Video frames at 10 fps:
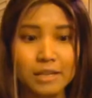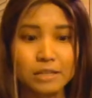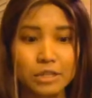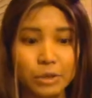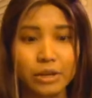
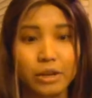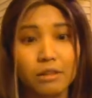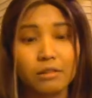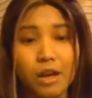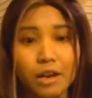So there are
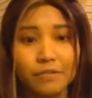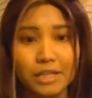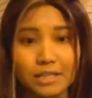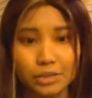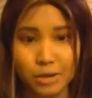a lot of
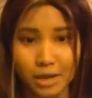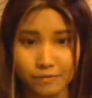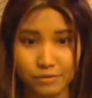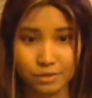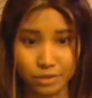things that you
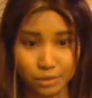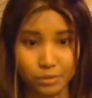have to do,